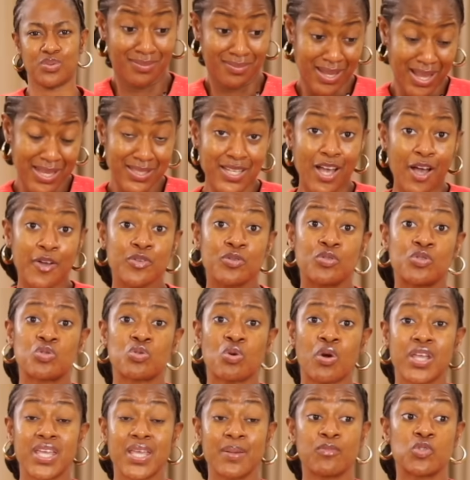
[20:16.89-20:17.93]
That's how you draw
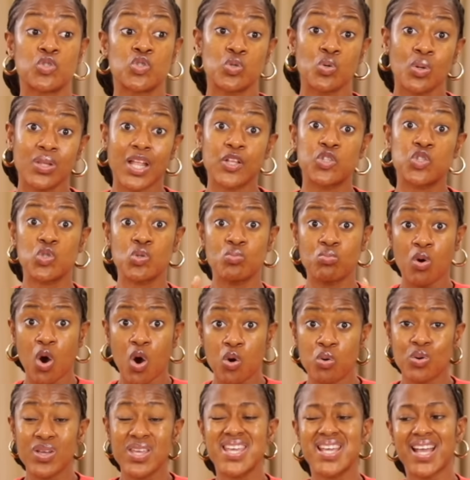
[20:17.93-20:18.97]
him so that
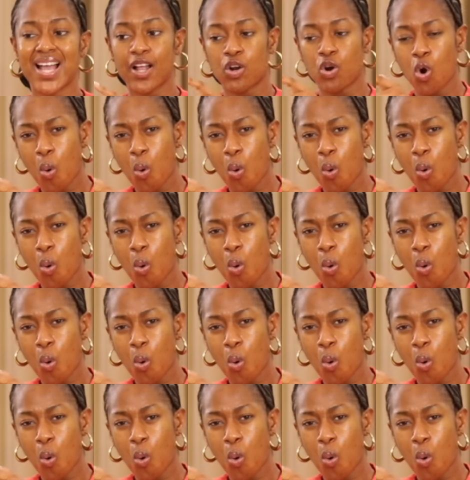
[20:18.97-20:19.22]
tomorrow he can